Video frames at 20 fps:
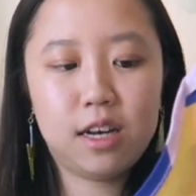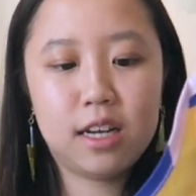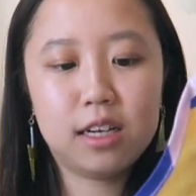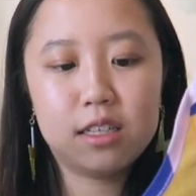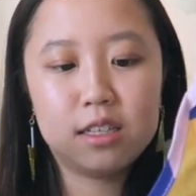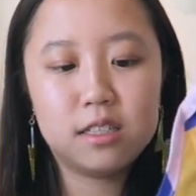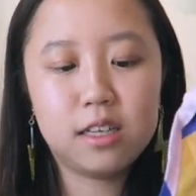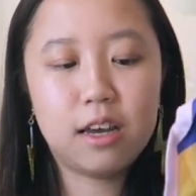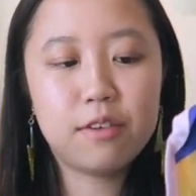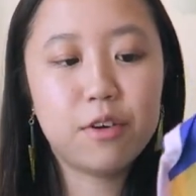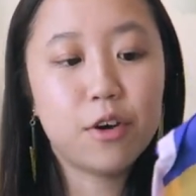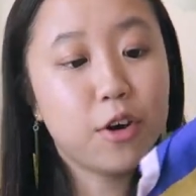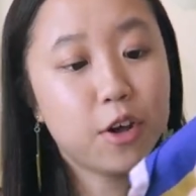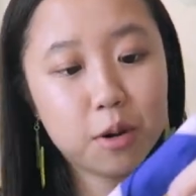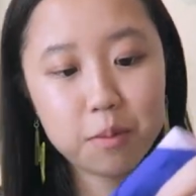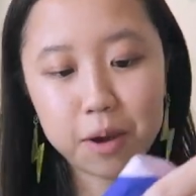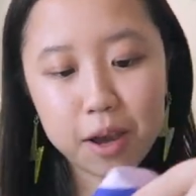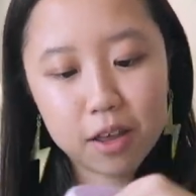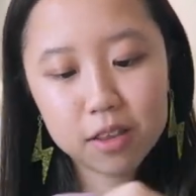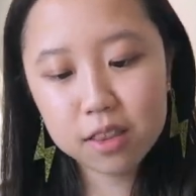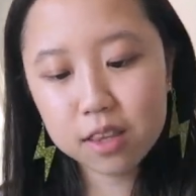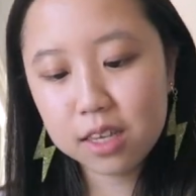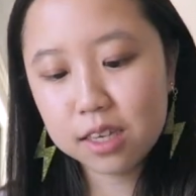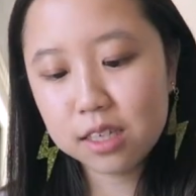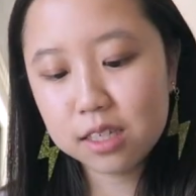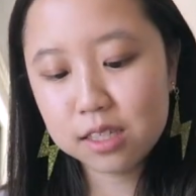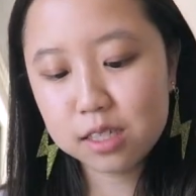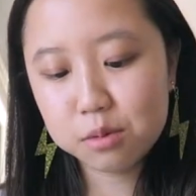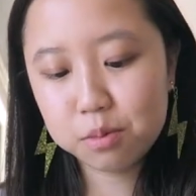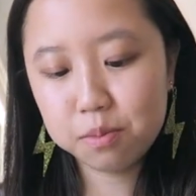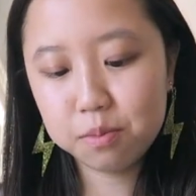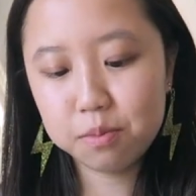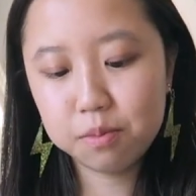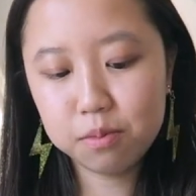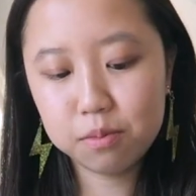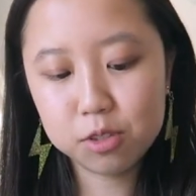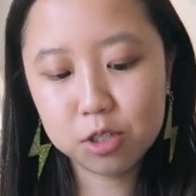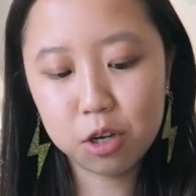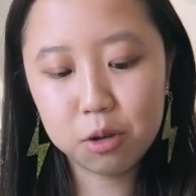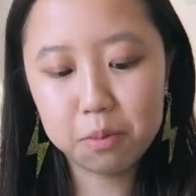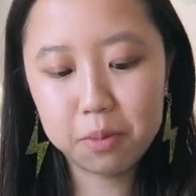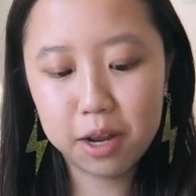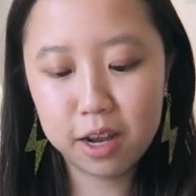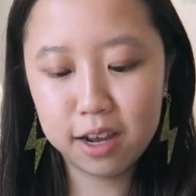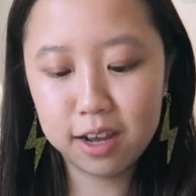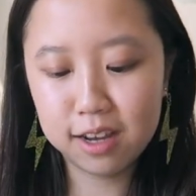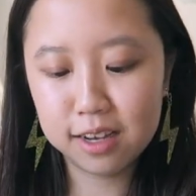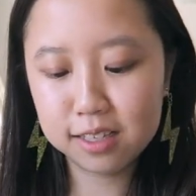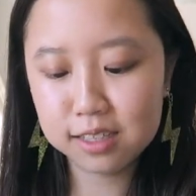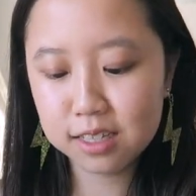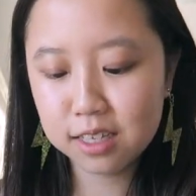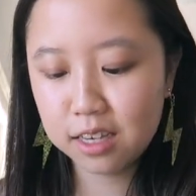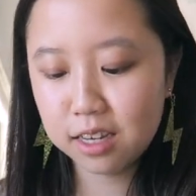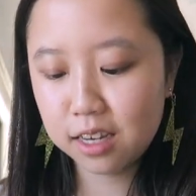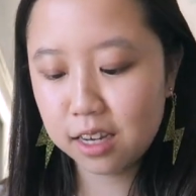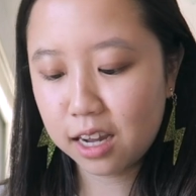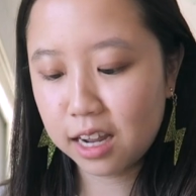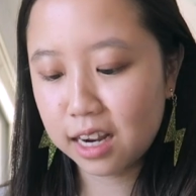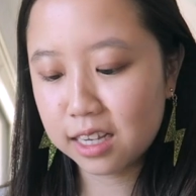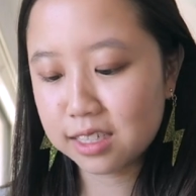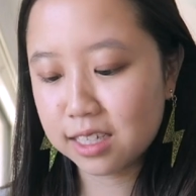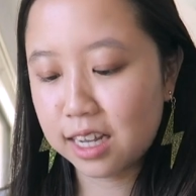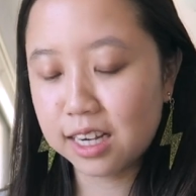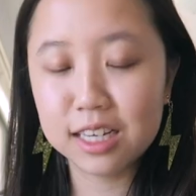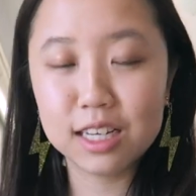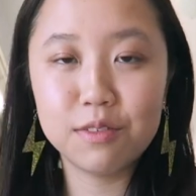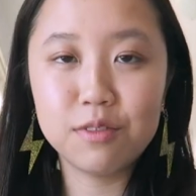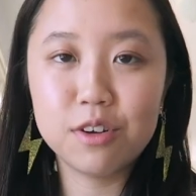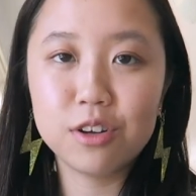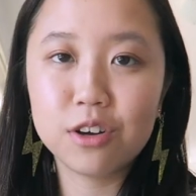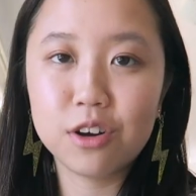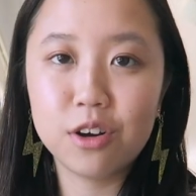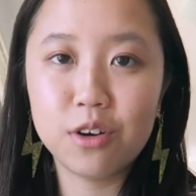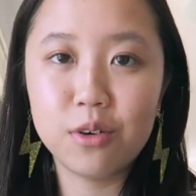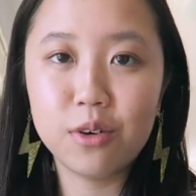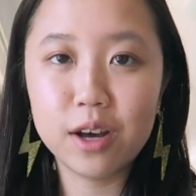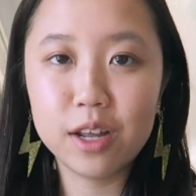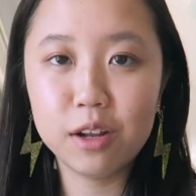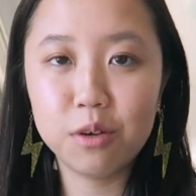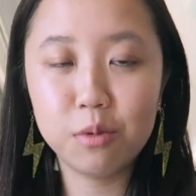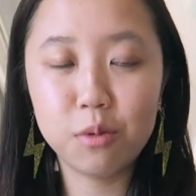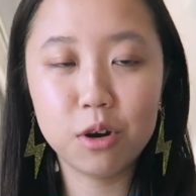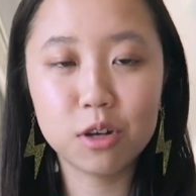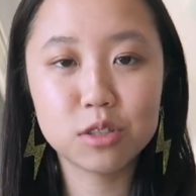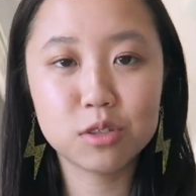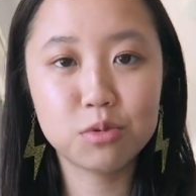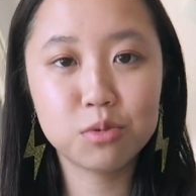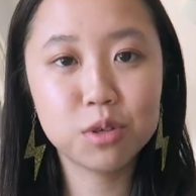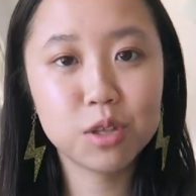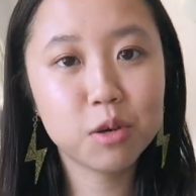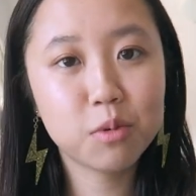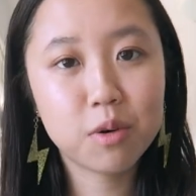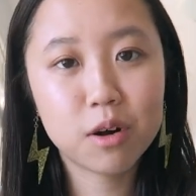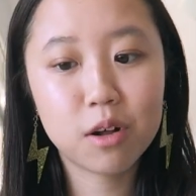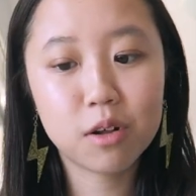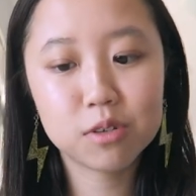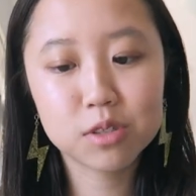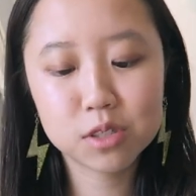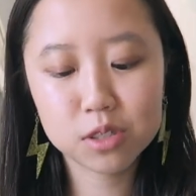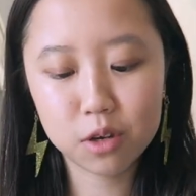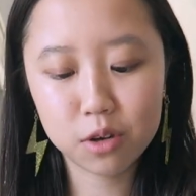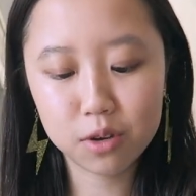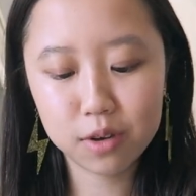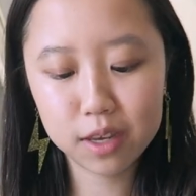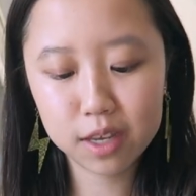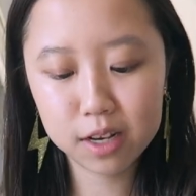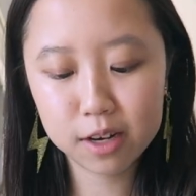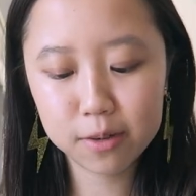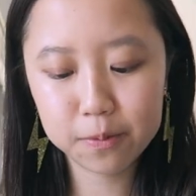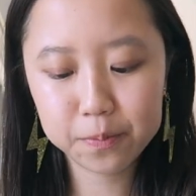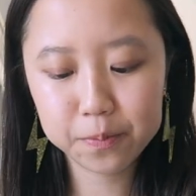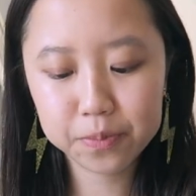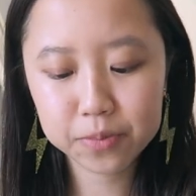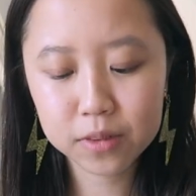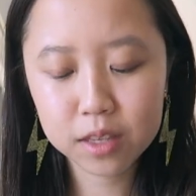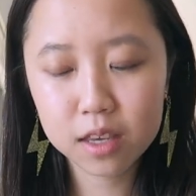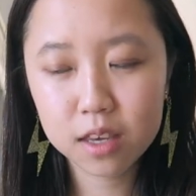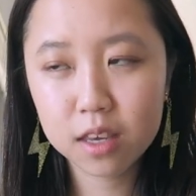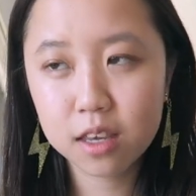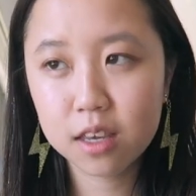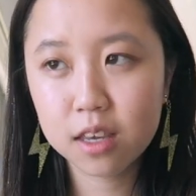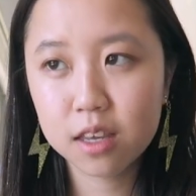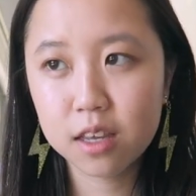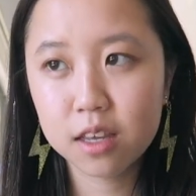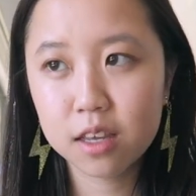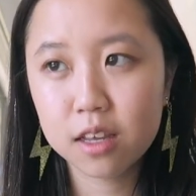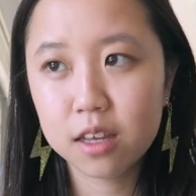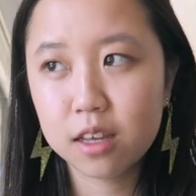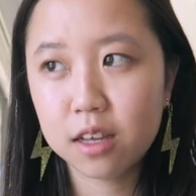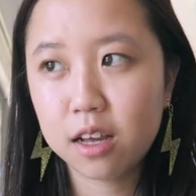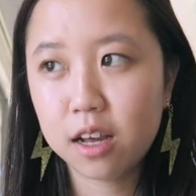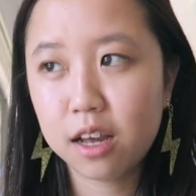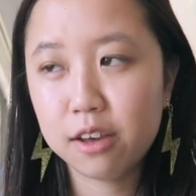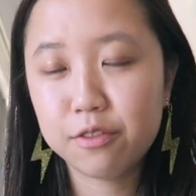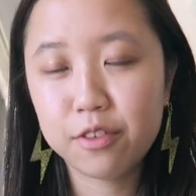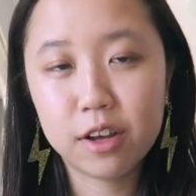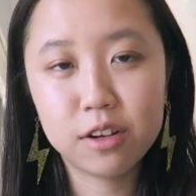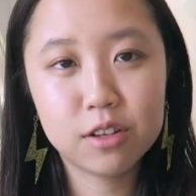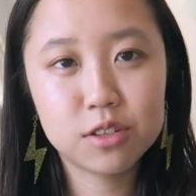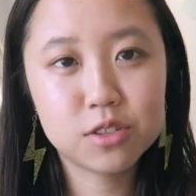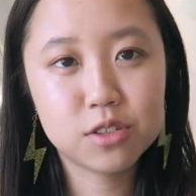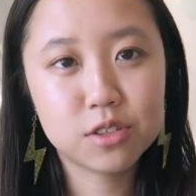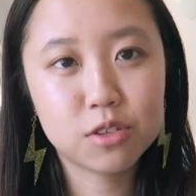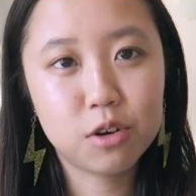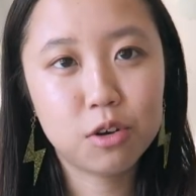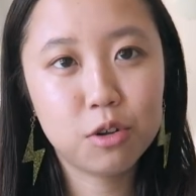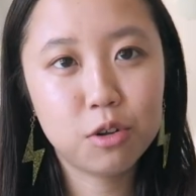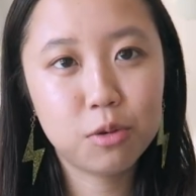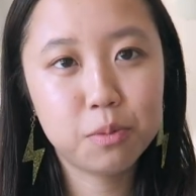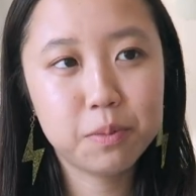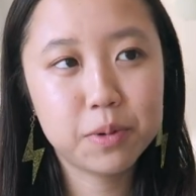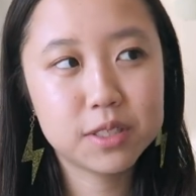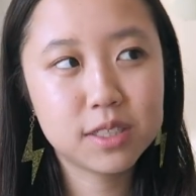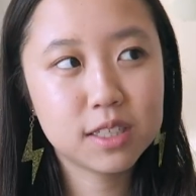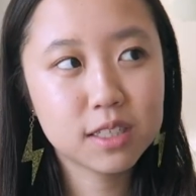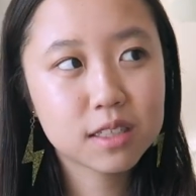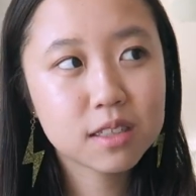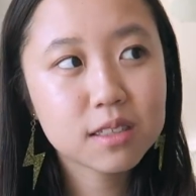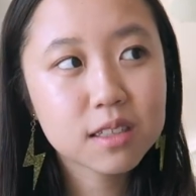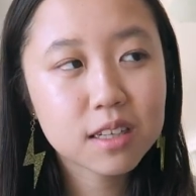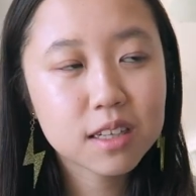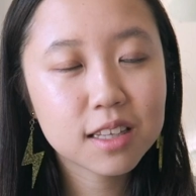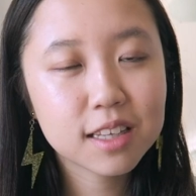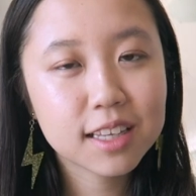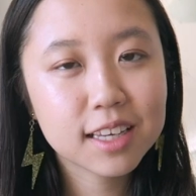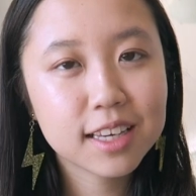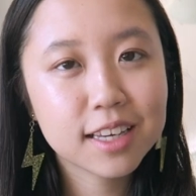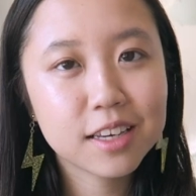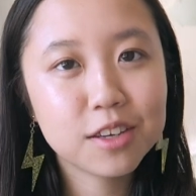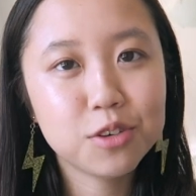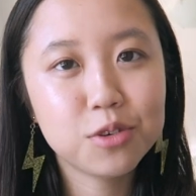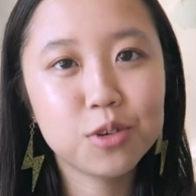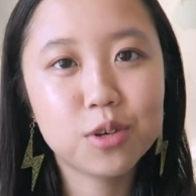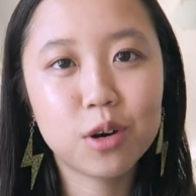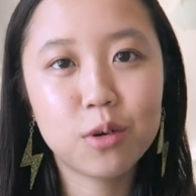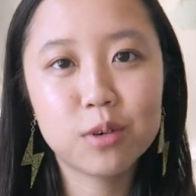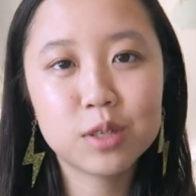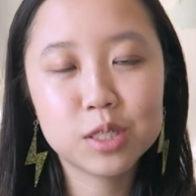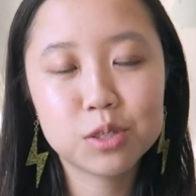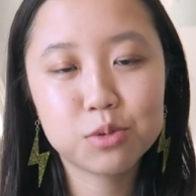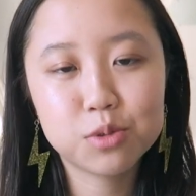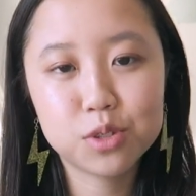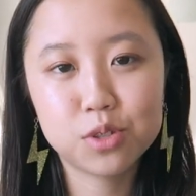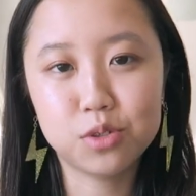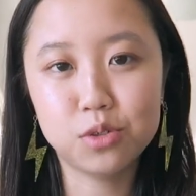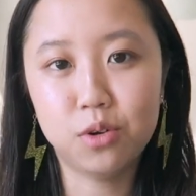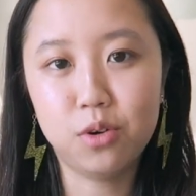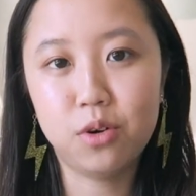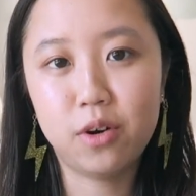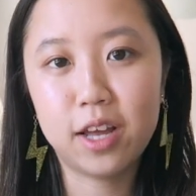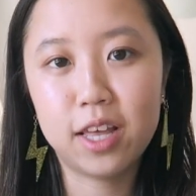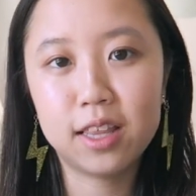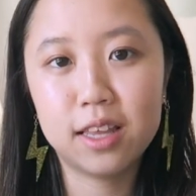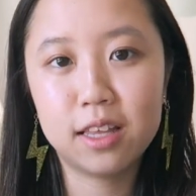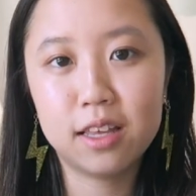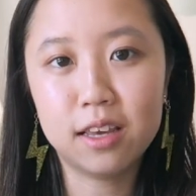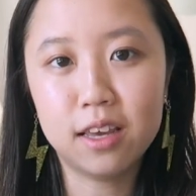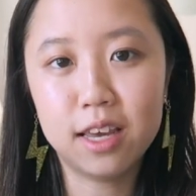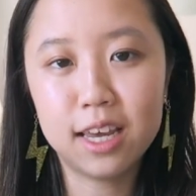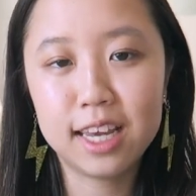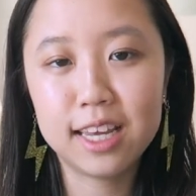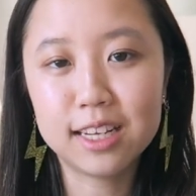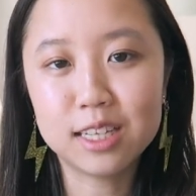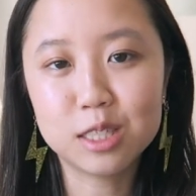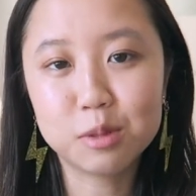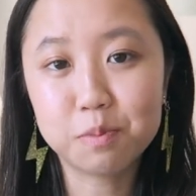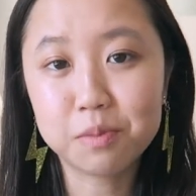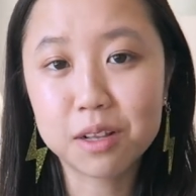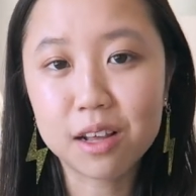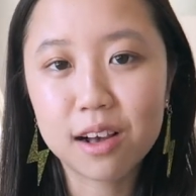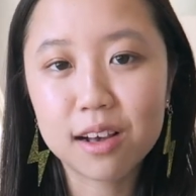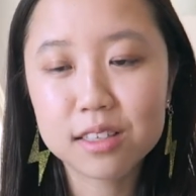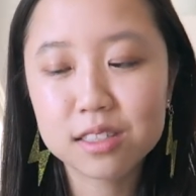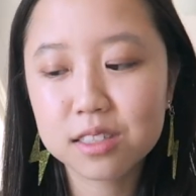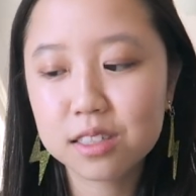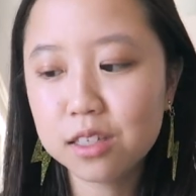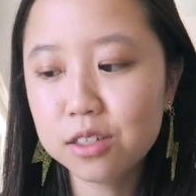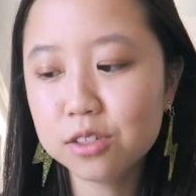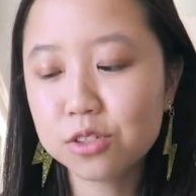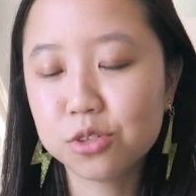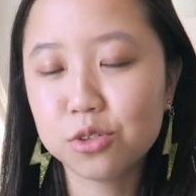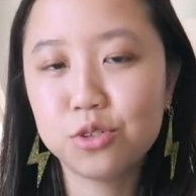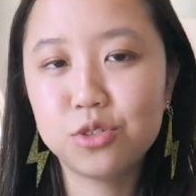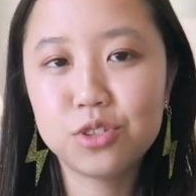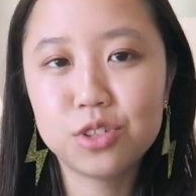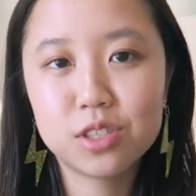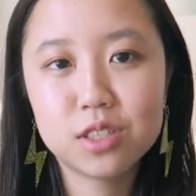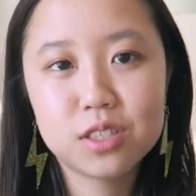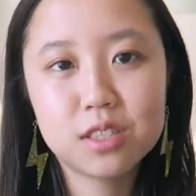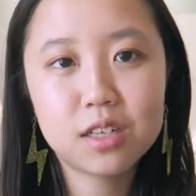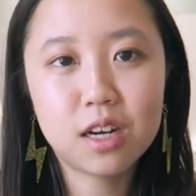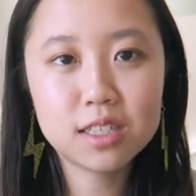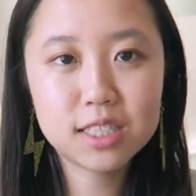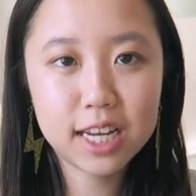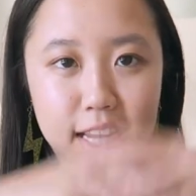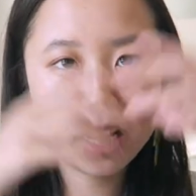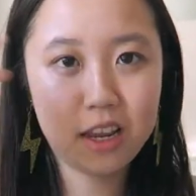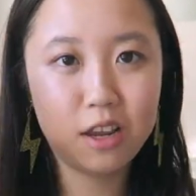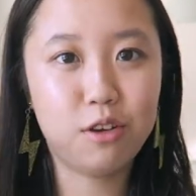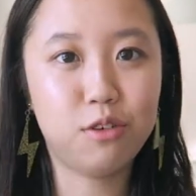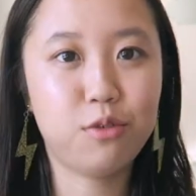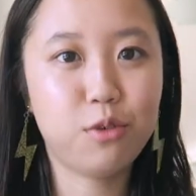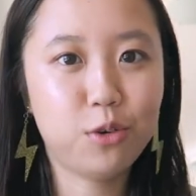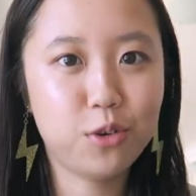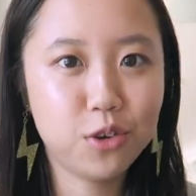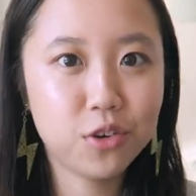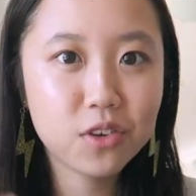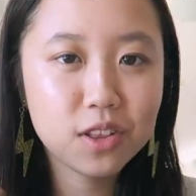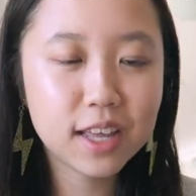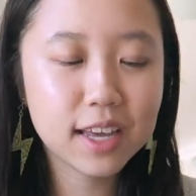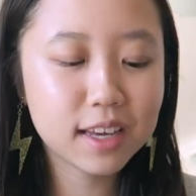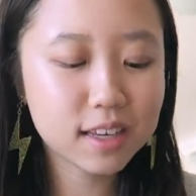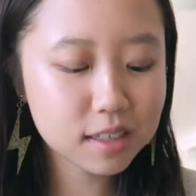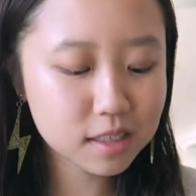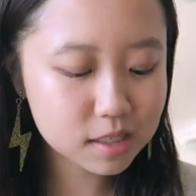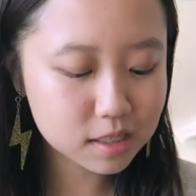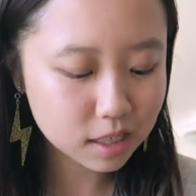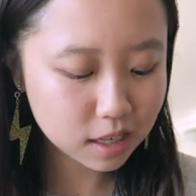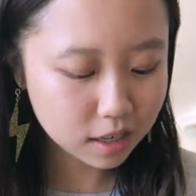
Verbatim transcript: I just, I've heard about these tote bags. I decided to give it a go and it worked really well. So in I found in Seoul particularly you go into a store and the heat is blasting so you just start taking off all your layers